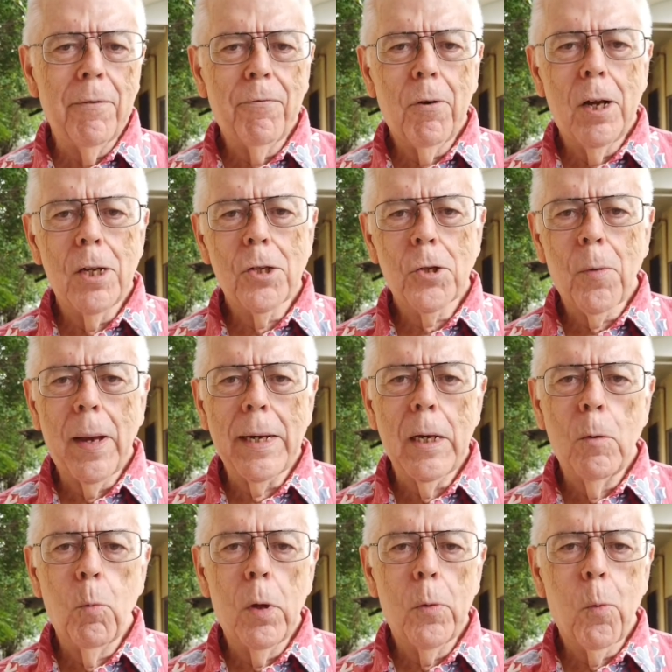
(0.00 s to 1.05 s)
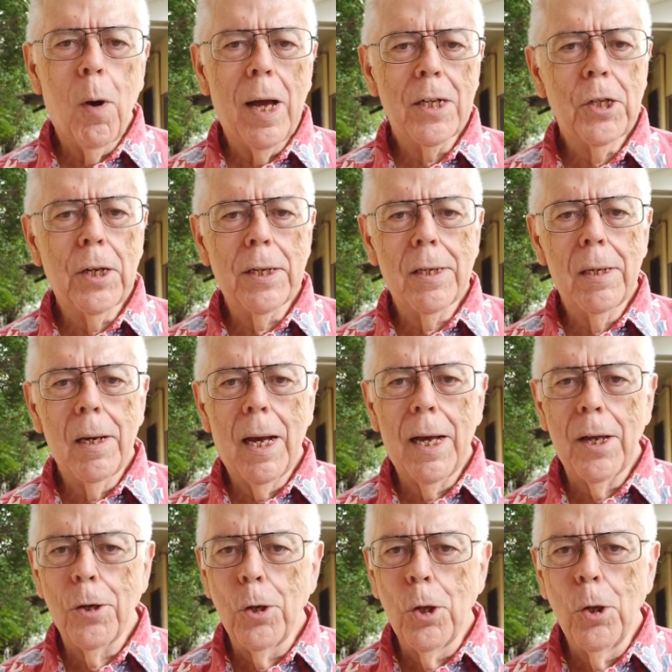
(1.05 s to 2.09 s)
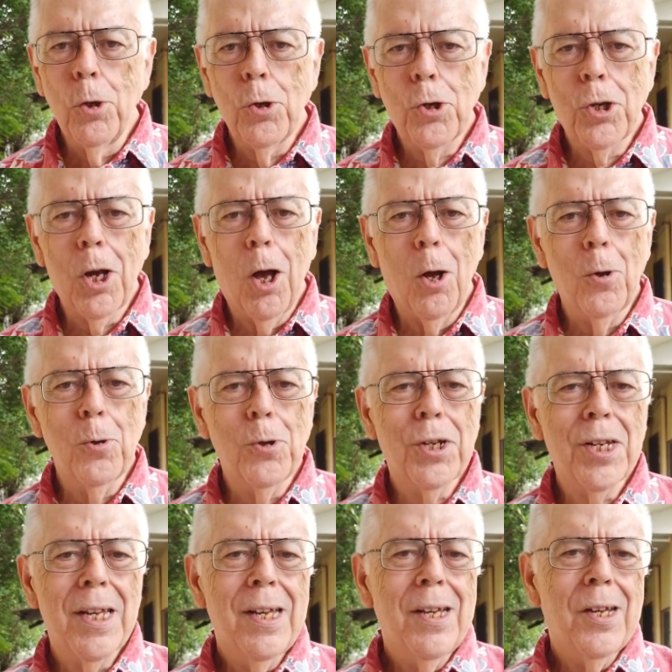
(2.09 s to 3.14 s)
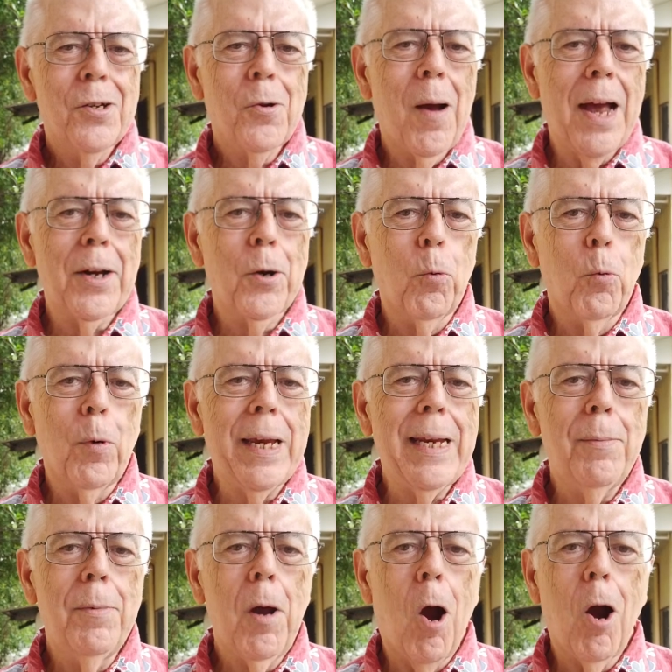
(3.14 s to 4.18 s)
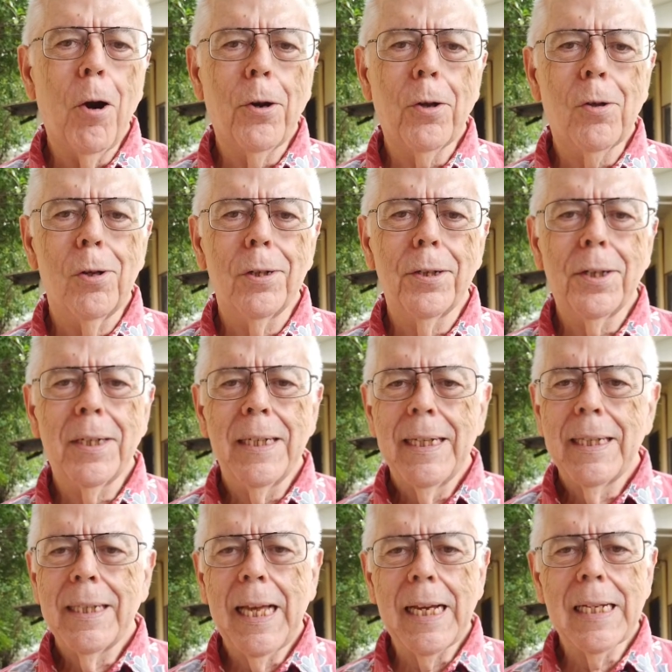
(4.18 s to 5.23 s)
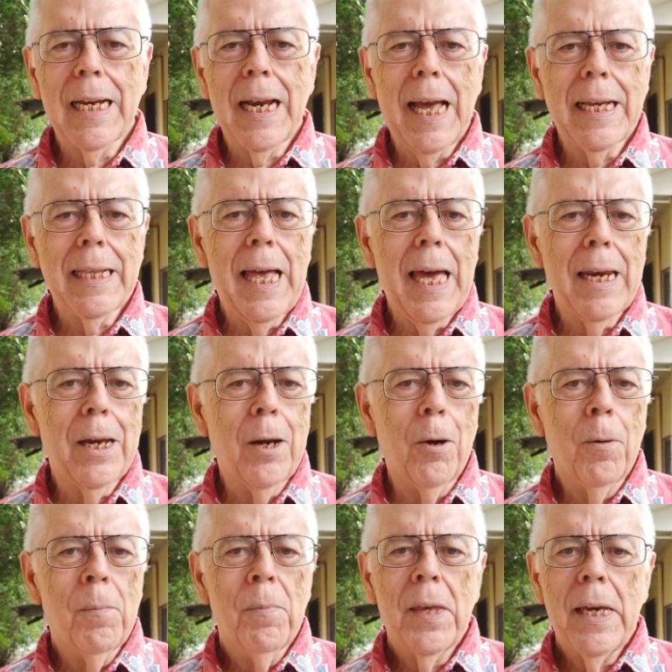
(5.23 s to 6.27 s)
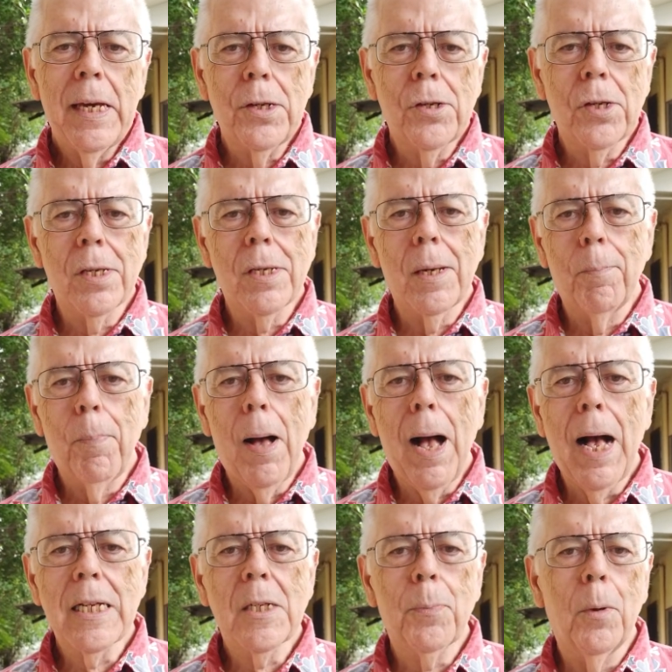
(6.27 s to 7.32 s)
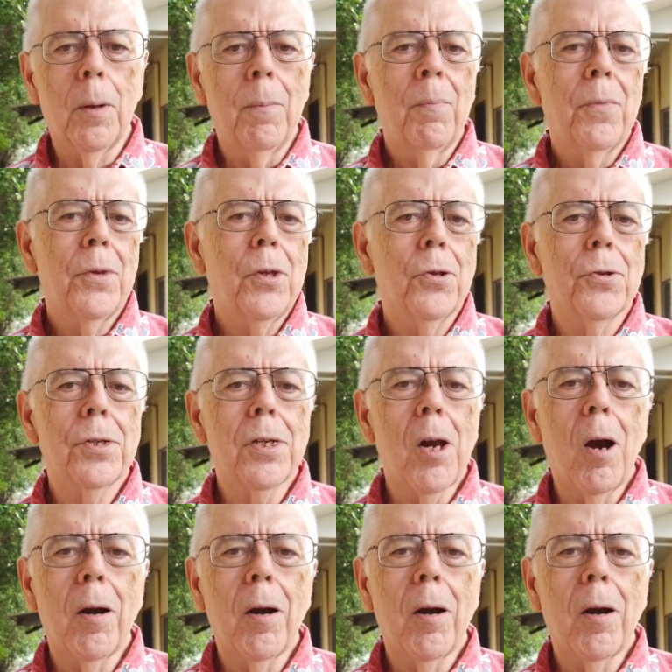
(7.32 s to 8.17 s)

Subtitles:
frustrated with watching news shows, trying to read articles, things like that here. It's just impossible. You'll start